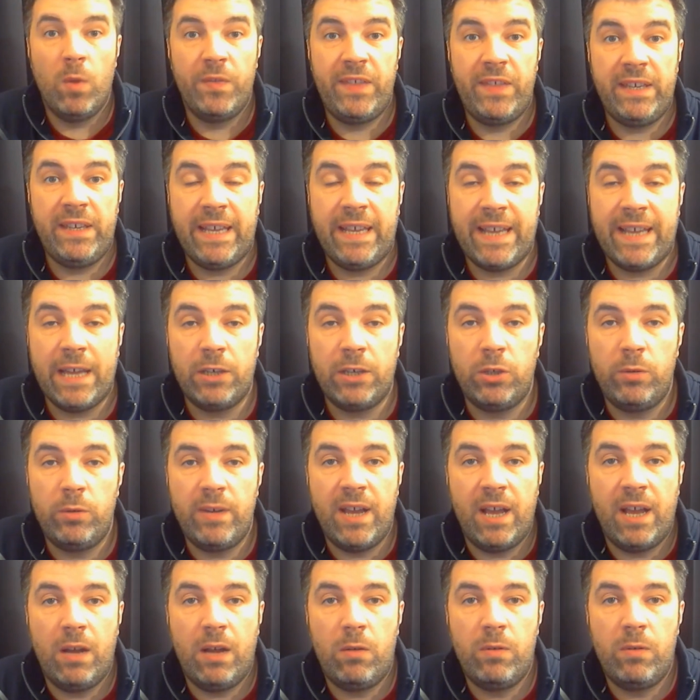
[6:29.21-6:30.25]
thing you can do
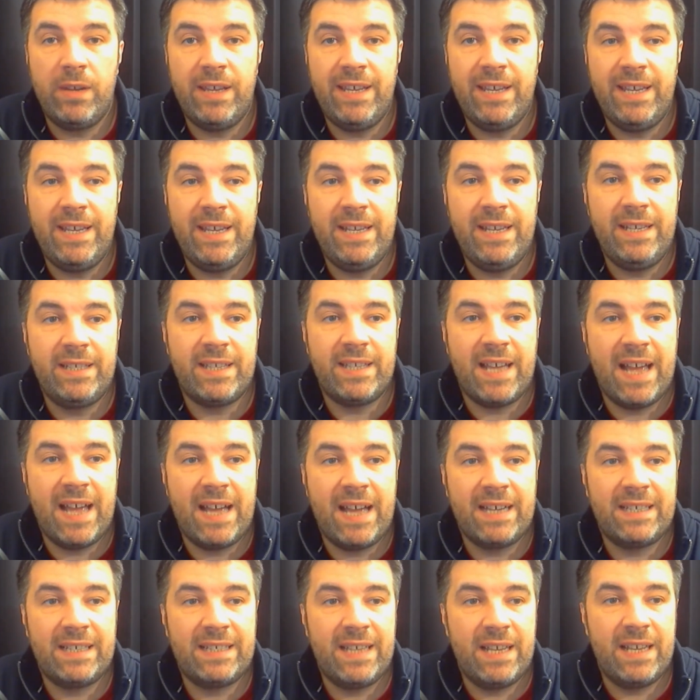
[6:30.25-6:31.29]
now is
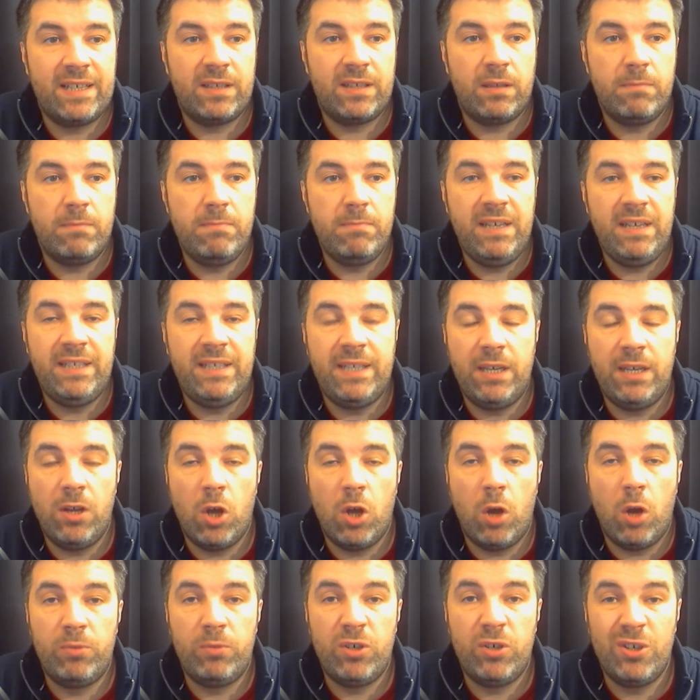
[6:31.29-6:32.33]
access the meeting
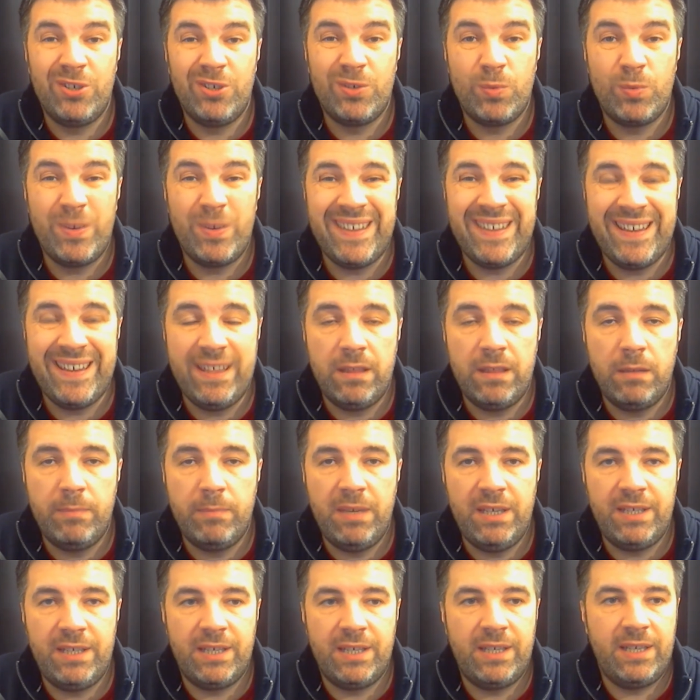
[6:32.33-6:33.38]
options within the
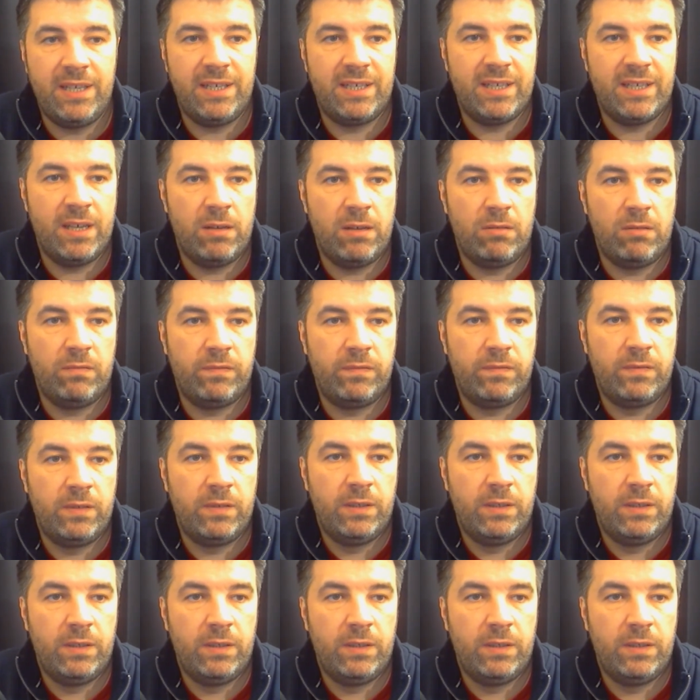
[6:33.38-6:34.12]
meeting itself.